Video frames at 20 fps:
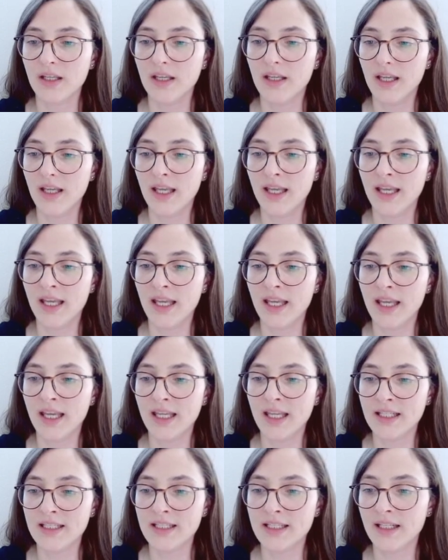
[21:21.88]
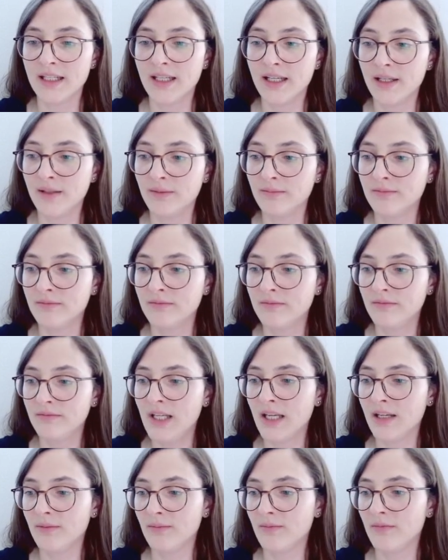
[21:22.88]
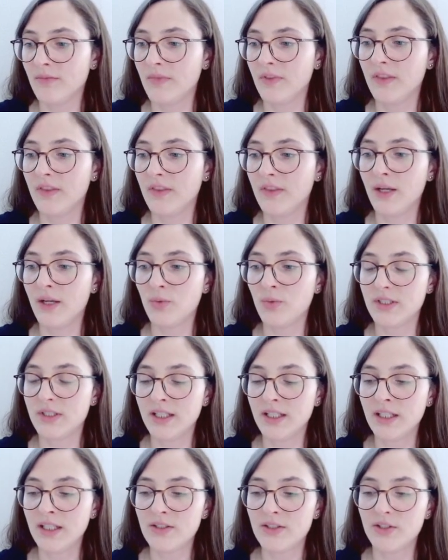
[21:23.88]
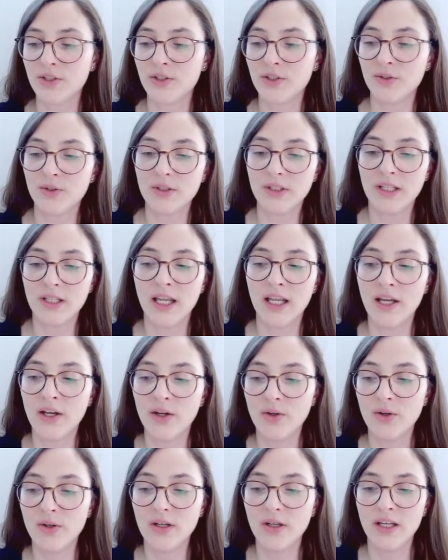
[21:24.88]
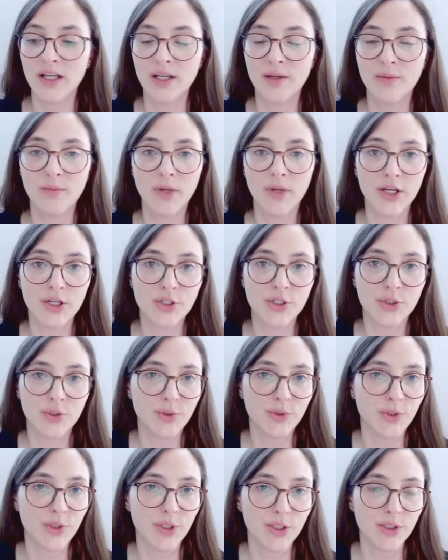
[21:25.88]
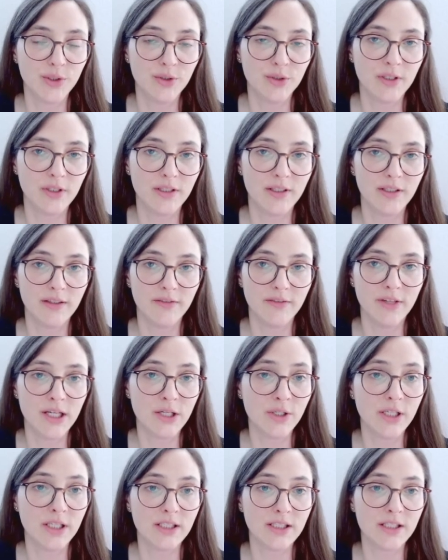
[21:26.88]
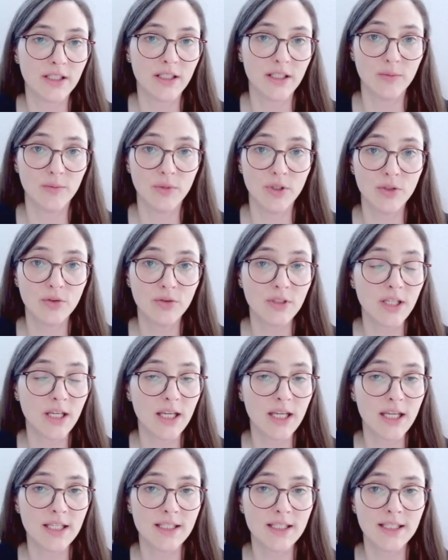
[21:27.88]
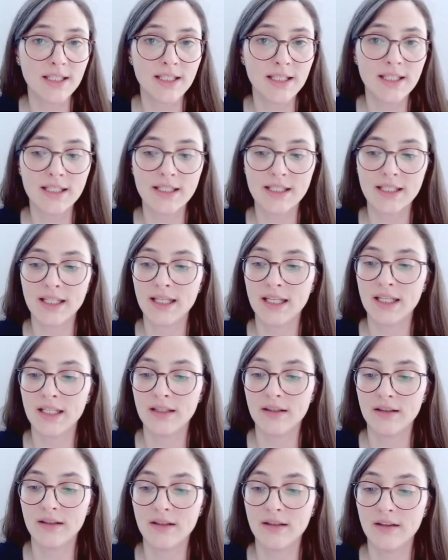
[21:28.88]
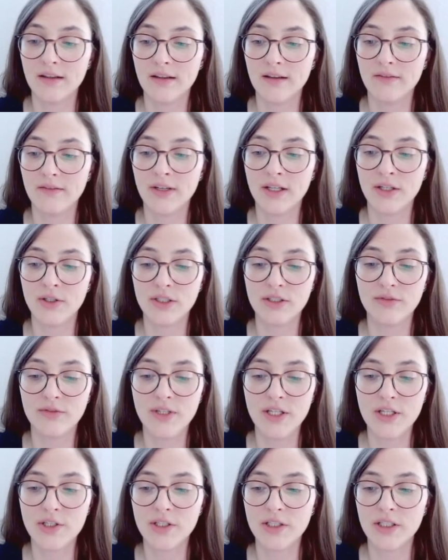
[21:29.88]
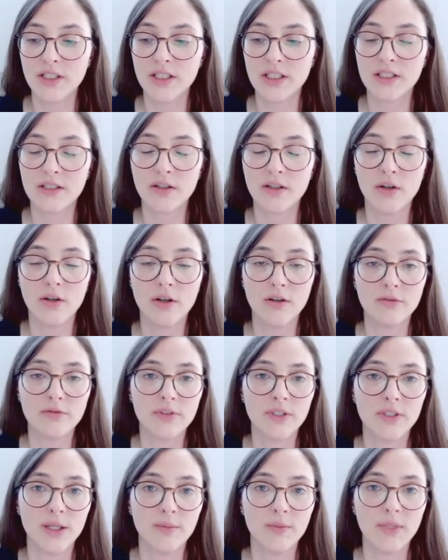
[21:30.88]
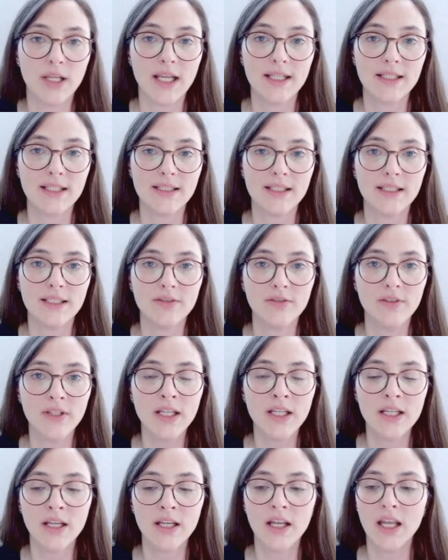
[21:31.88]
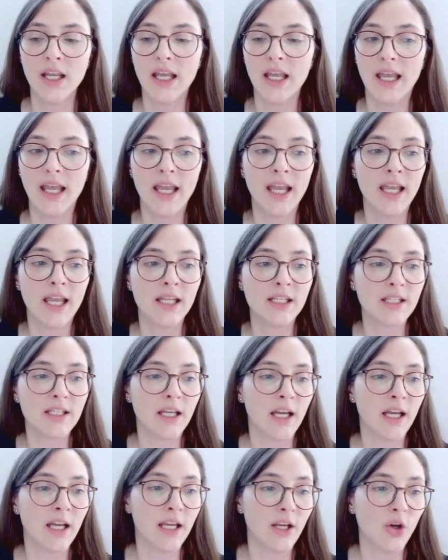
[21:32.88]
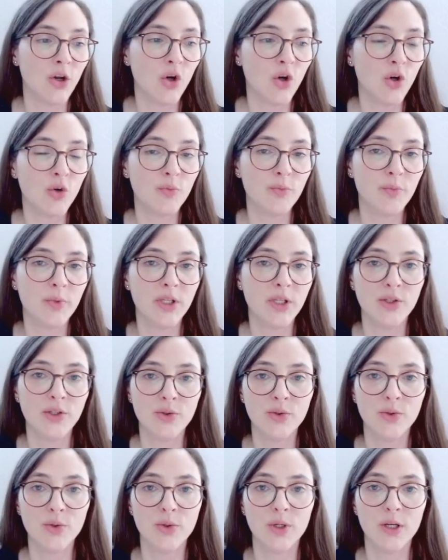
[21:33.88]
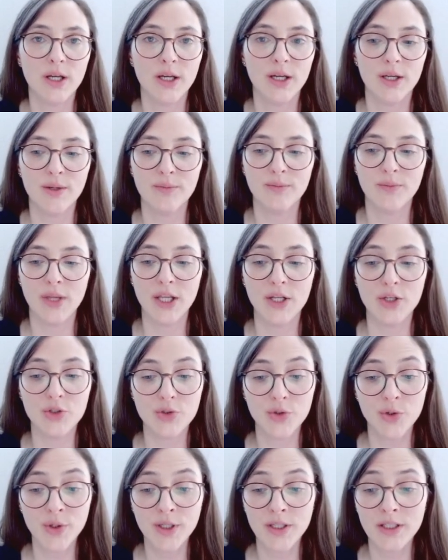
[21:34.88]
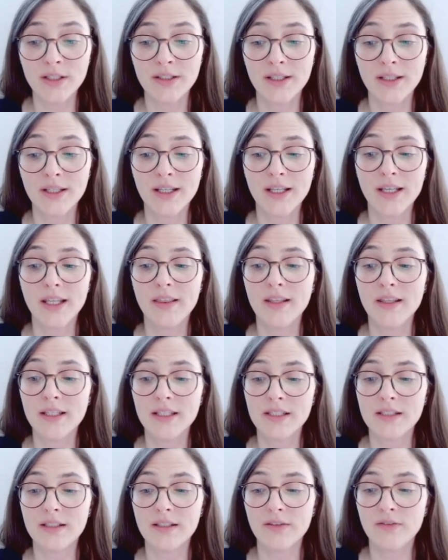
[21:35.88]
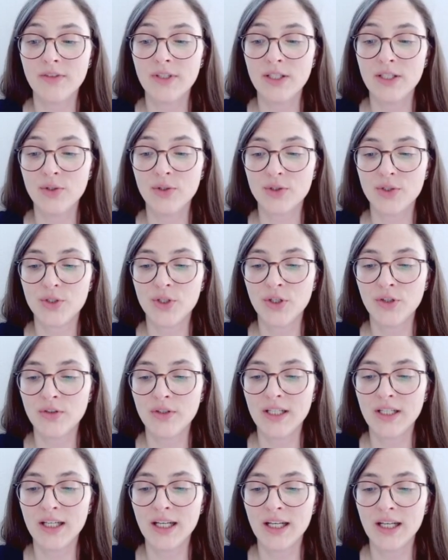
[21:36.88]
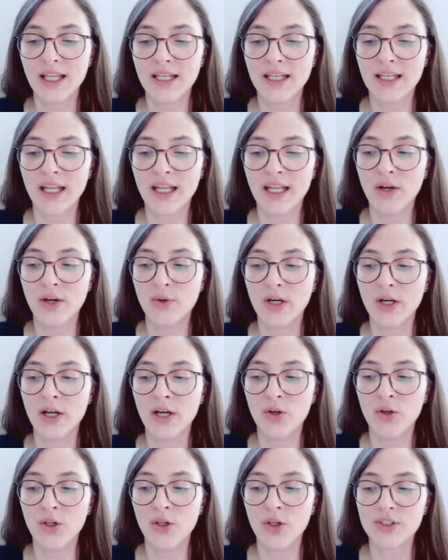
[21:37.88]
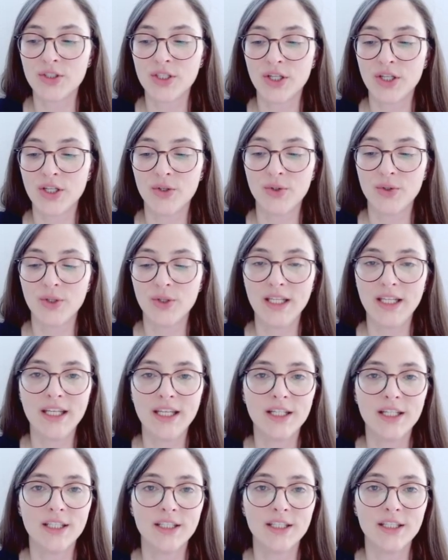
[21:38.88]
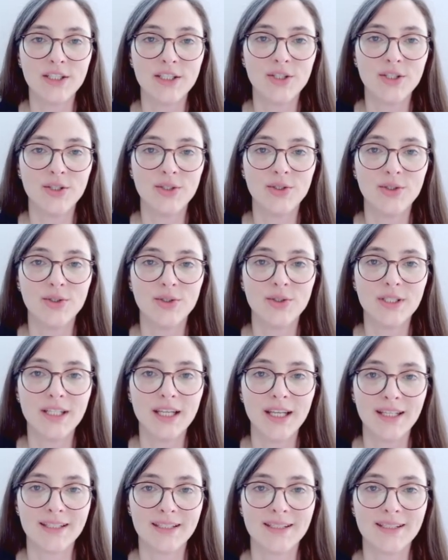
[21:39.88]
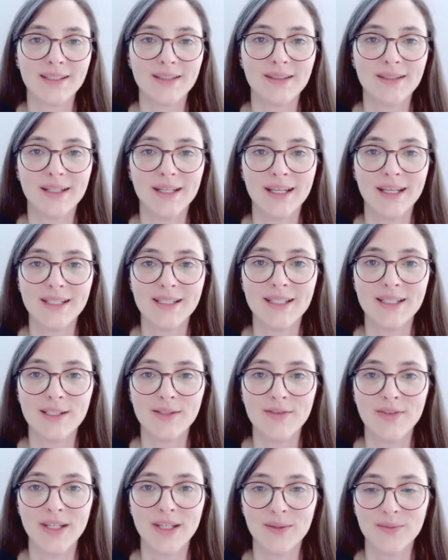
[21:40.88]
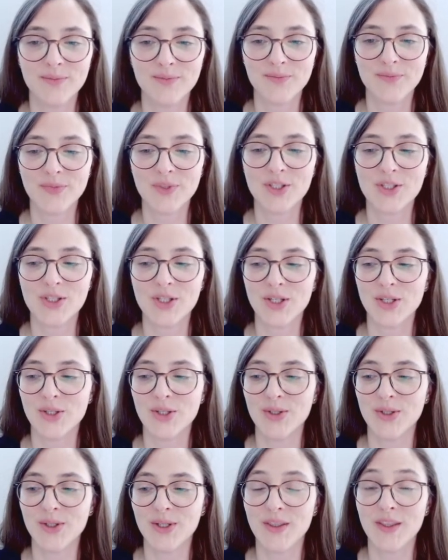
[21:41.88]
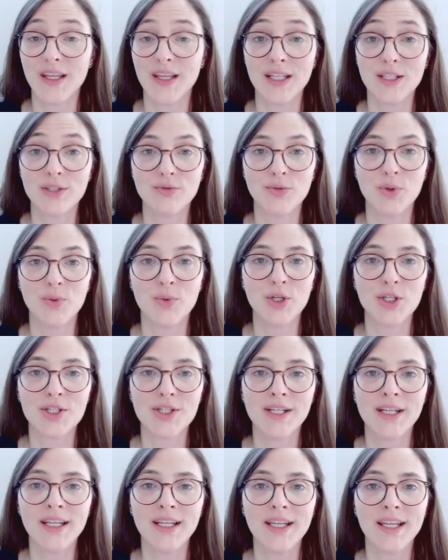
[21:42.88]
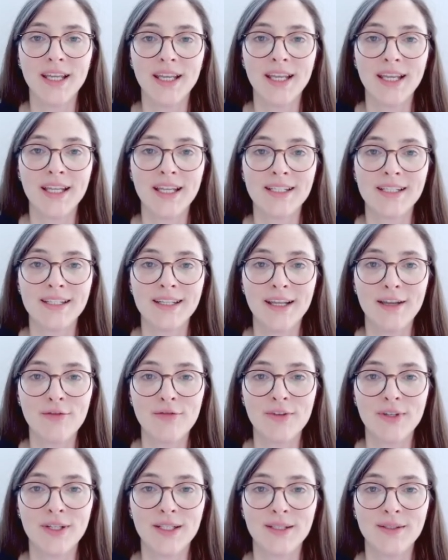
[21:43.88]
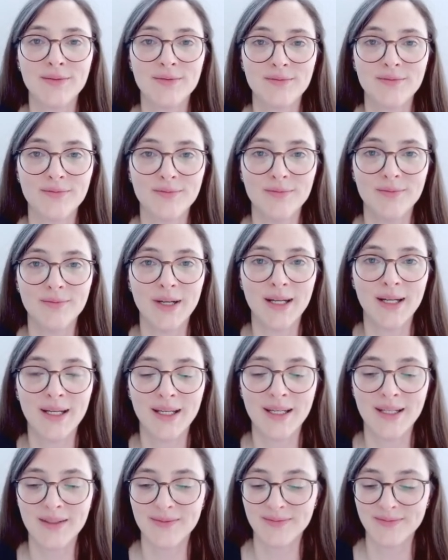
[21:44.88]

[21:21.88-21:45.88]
And yeah, that was it. So now I showed to you the various use cases and the various features of Nice DCV, and I hope you enjoyed this video tutorial and now are also eager to test Nice DCV. So thanks for watching and have fun. Bye.